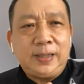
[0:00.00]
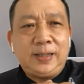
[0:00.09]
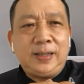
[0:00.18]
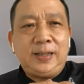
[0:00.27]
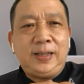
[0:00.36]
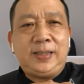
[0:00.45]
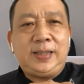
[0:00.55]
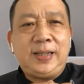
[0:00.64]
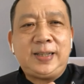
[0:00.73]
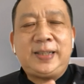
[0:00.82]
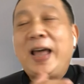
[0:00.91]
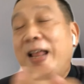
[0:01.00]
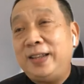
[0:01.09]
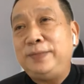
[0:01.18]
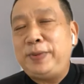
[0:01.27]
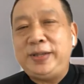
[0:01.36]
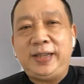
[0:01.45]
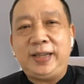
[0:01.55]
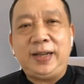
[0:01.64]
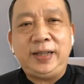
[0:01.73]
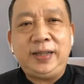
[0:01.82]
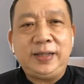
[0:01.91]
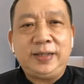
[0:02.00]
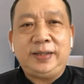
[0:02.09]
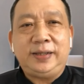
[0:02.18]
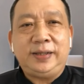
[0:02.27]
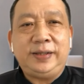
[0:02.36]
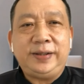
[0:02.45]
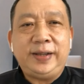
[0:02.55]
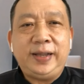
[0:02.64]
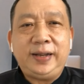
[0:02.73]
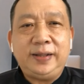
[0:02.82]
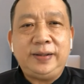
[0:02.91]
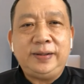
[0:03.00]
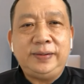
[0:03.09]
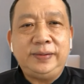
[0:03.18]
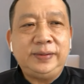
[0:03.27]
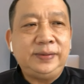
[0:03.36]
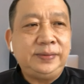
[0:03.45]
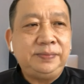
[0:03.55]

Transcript: uh, it, it's a talent, basically, right? Uh,